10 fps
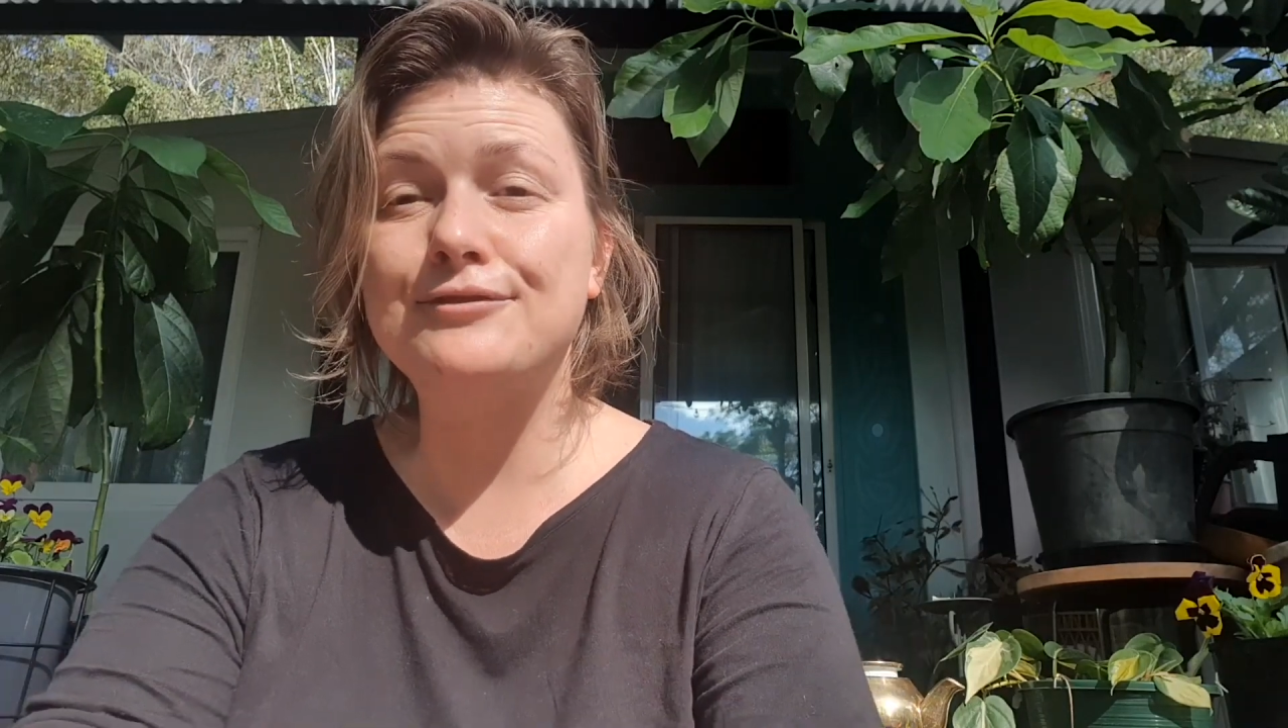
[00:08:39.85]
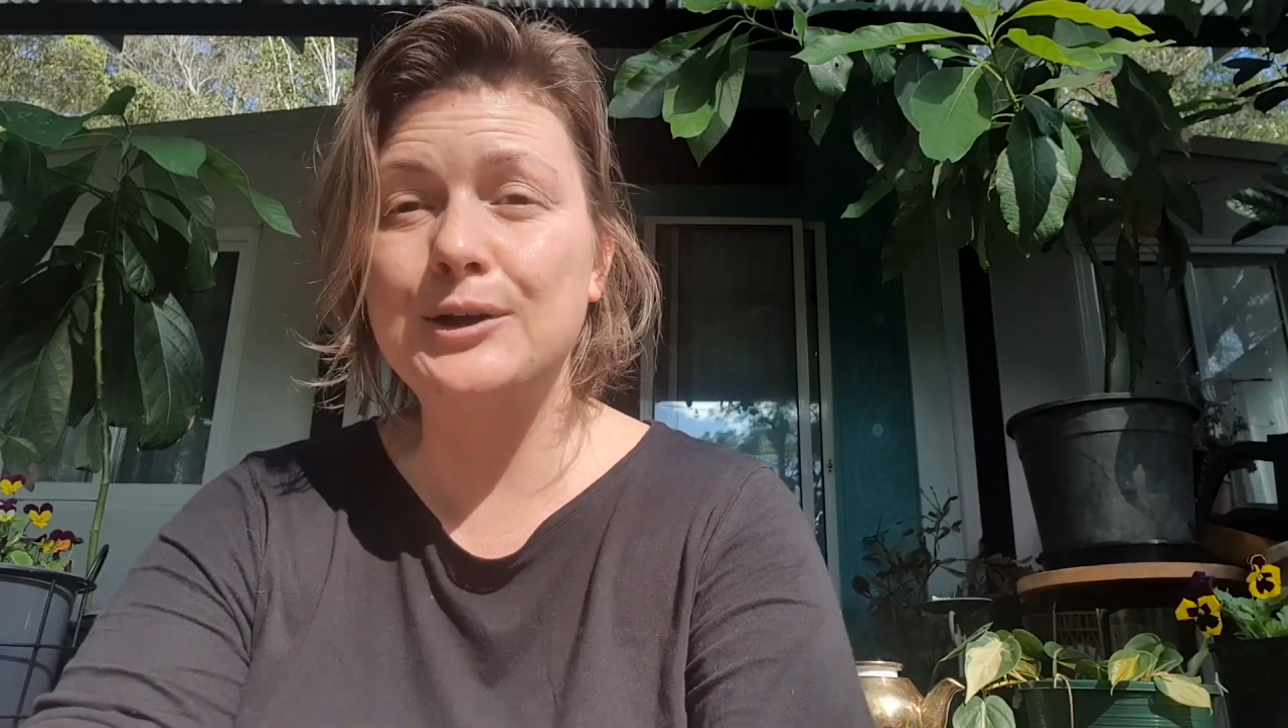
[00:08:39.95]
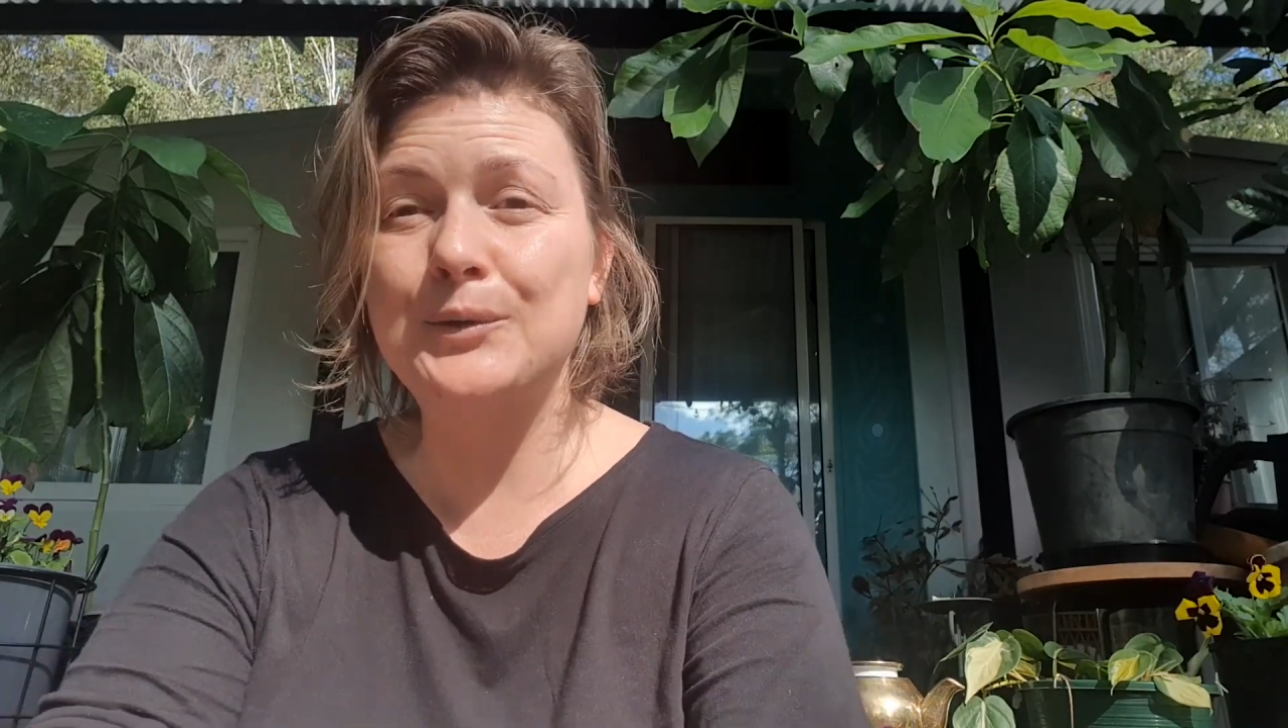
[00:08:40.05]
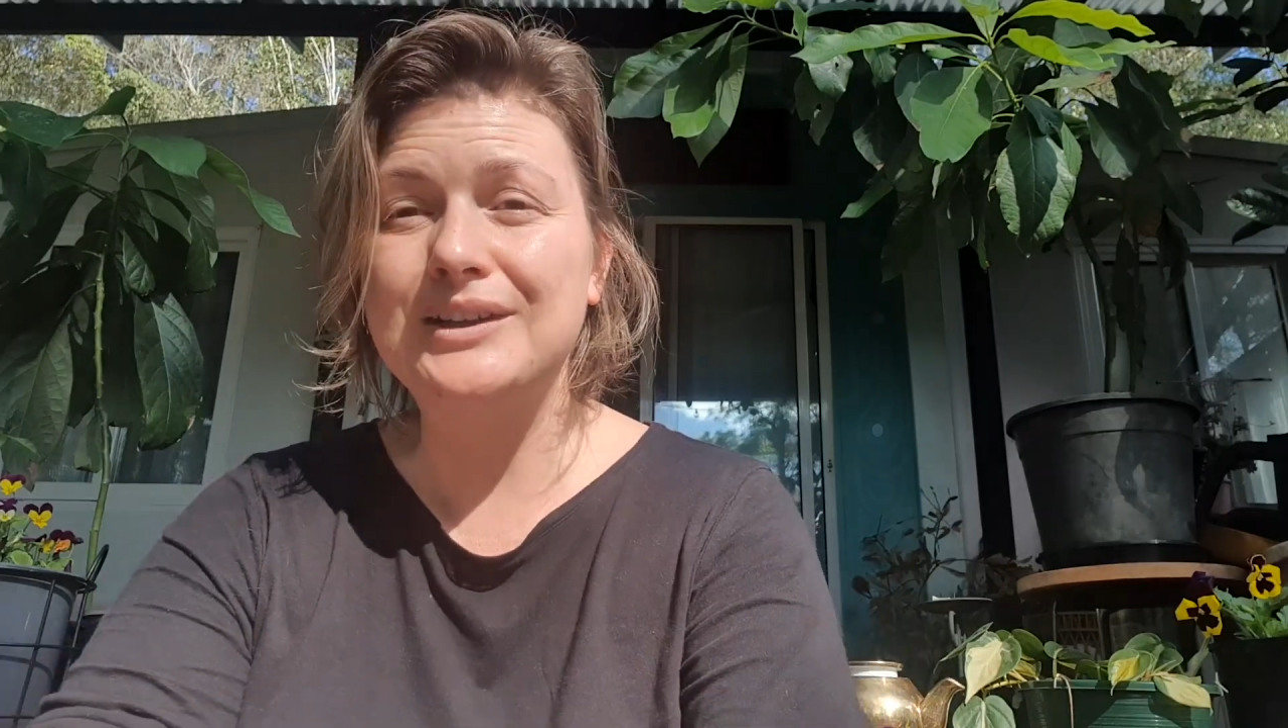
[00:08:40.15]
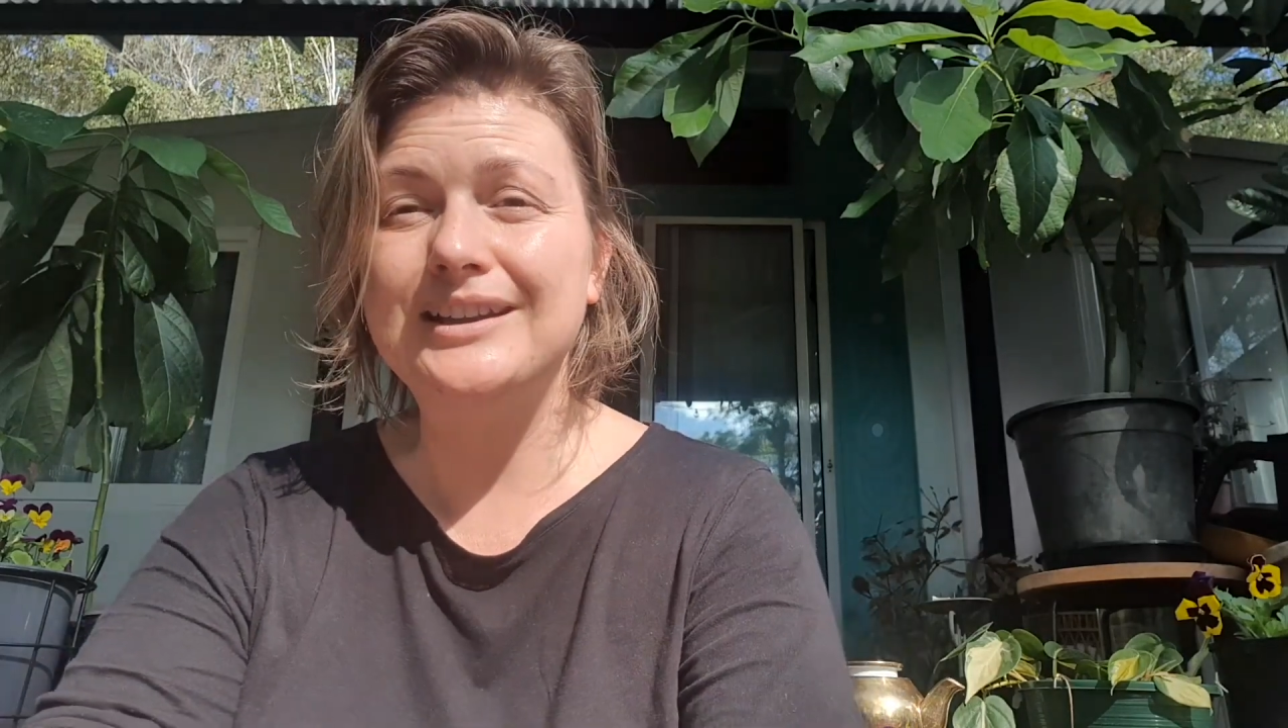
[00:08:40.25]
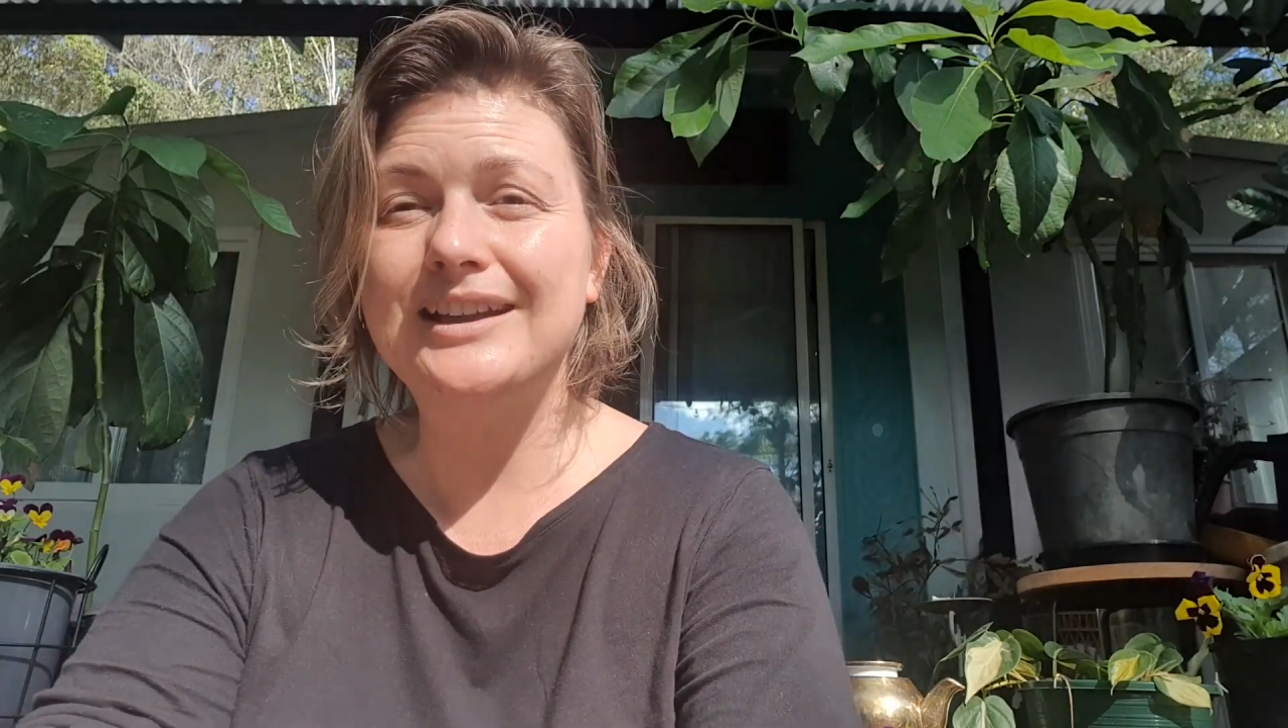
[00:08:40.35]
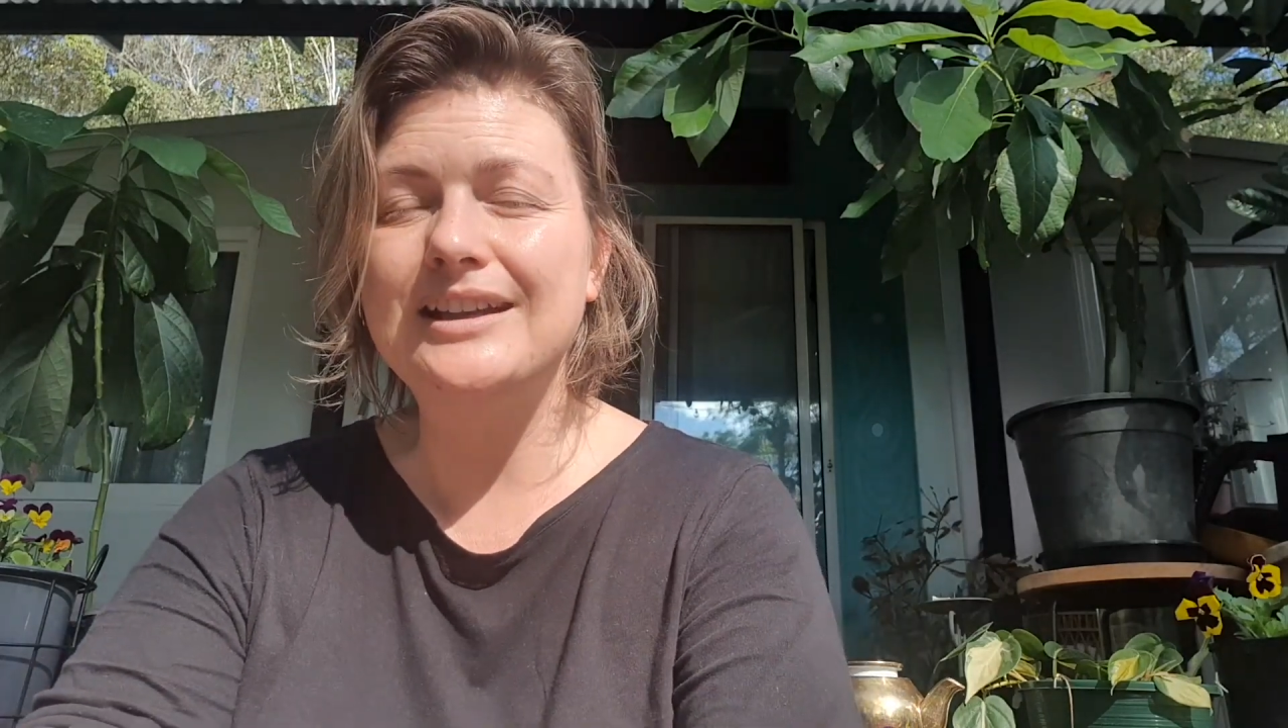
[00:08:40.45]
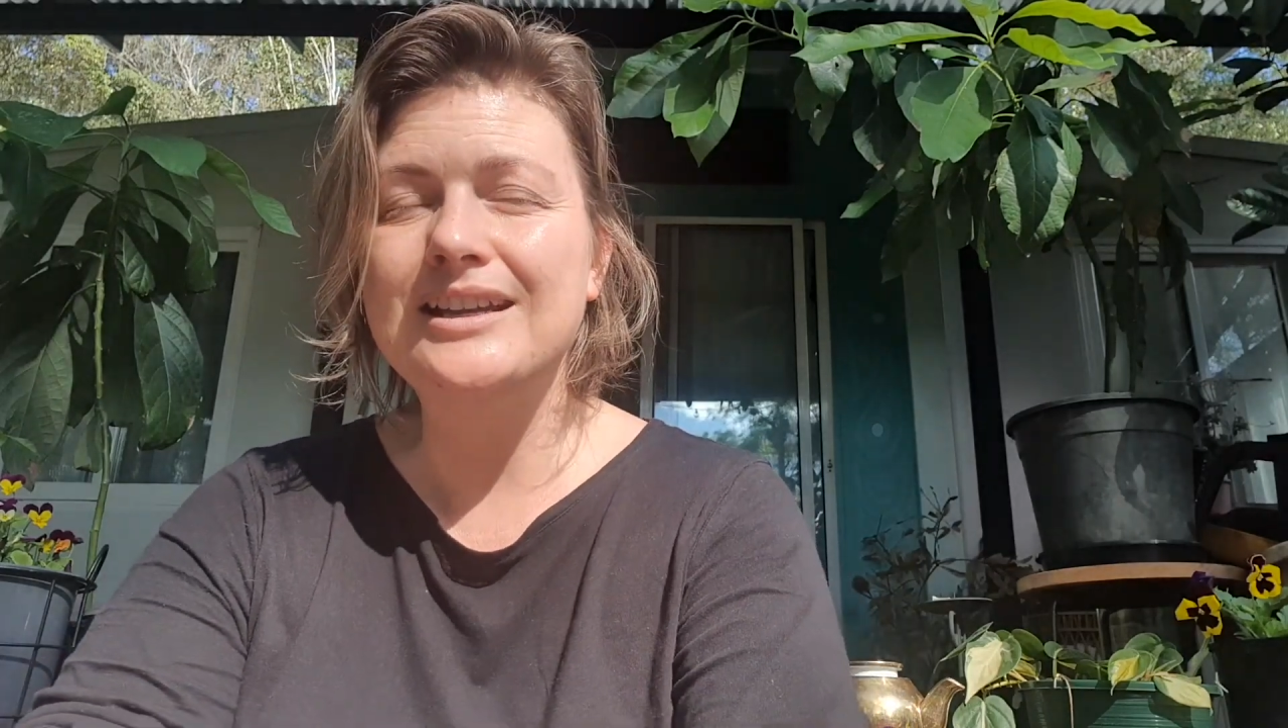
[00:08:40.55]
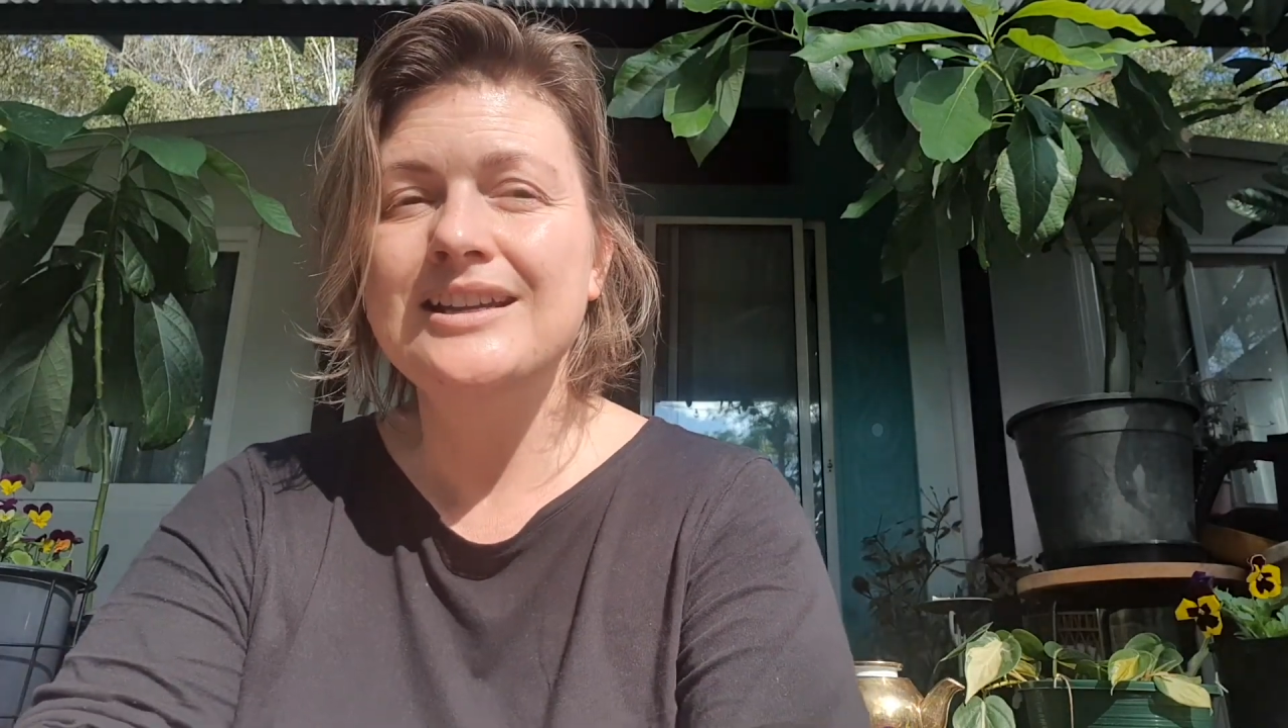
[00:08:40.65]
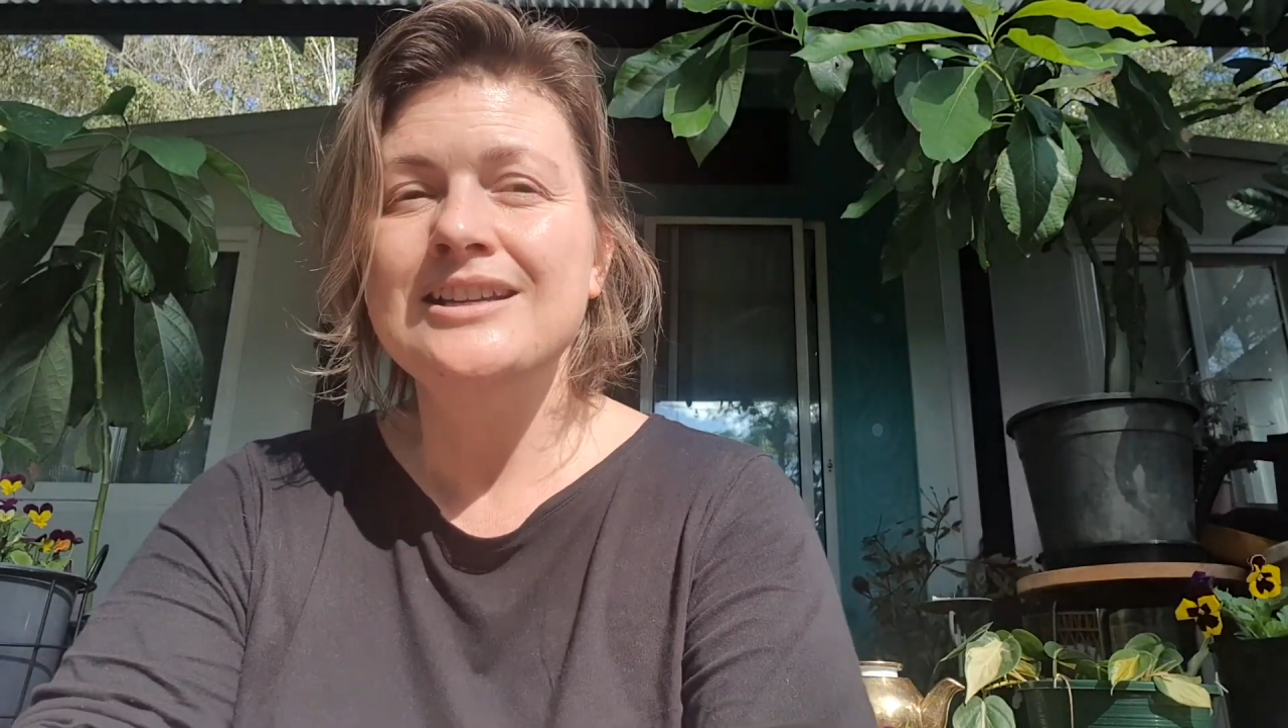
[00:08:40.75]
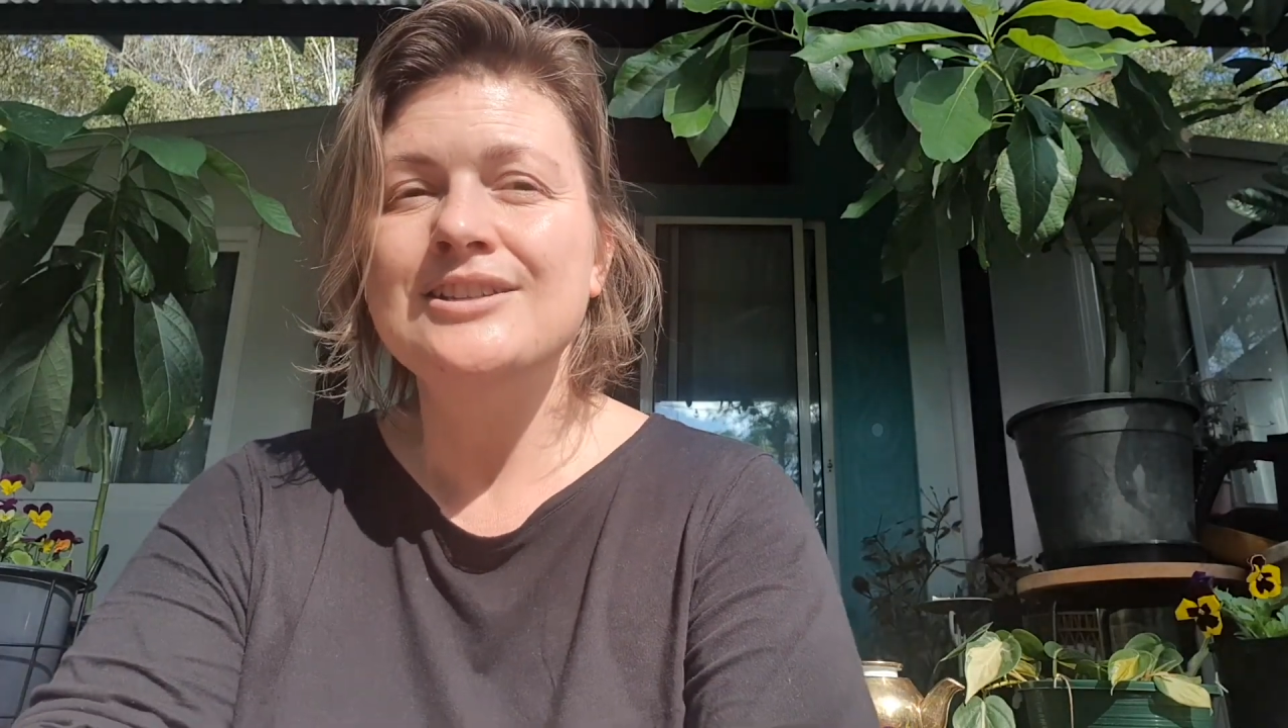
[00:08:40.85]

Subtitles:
frequently